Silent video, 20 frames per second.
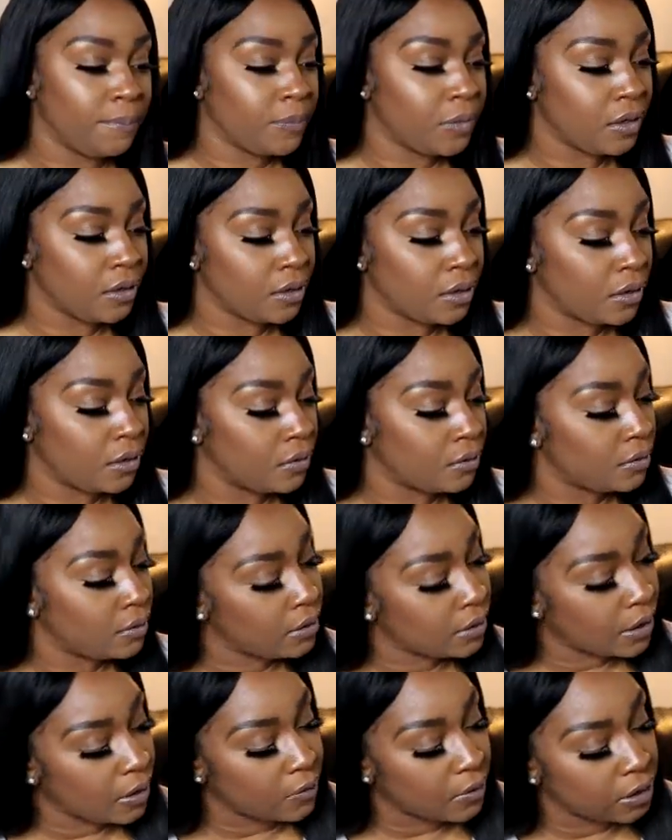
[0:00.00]
you know,
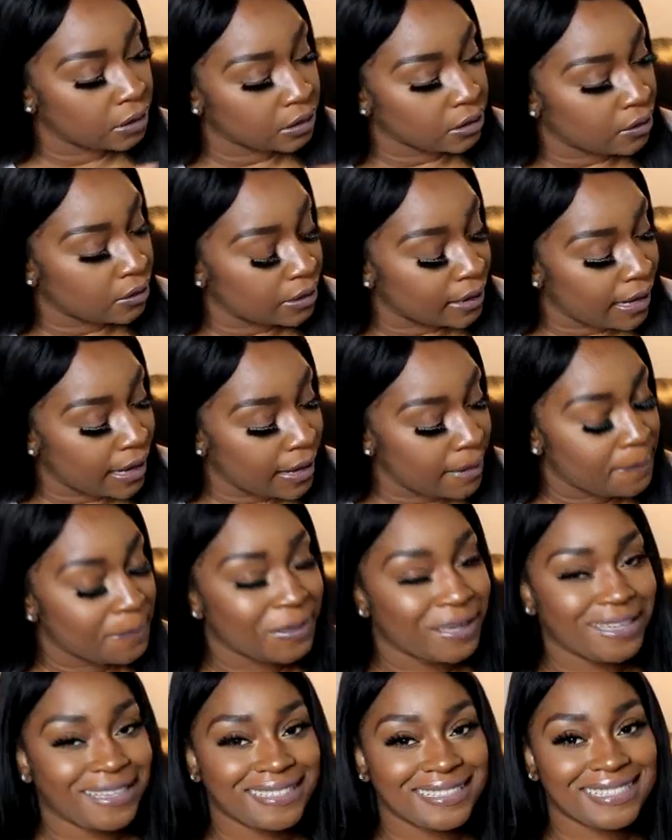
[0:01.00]
they worked on that,
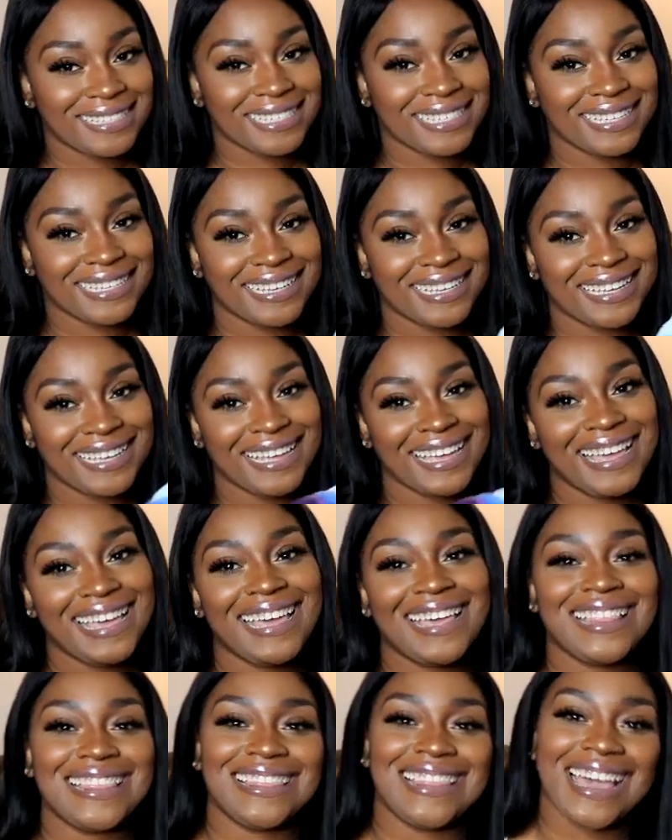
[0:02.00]

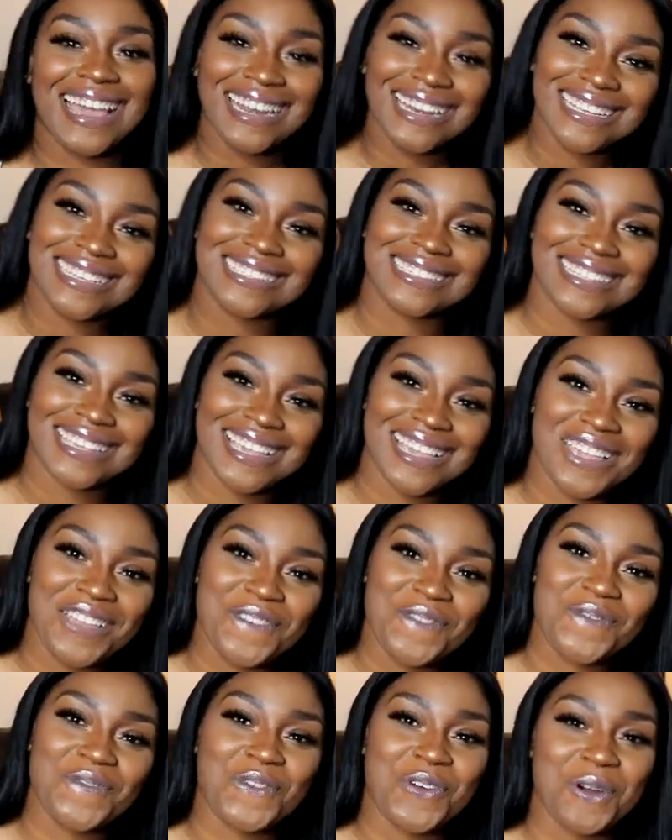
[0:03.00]
but that is
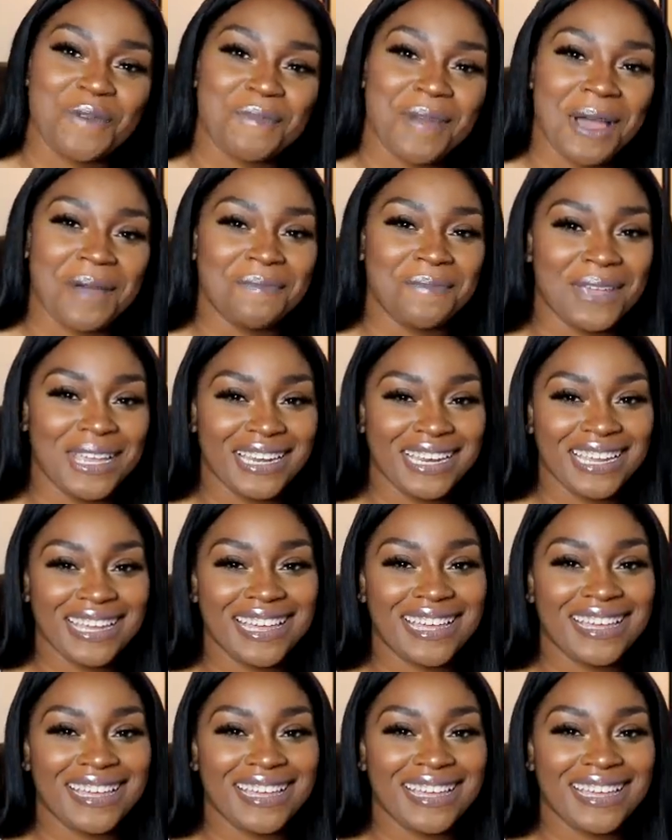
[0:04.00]
it for my mini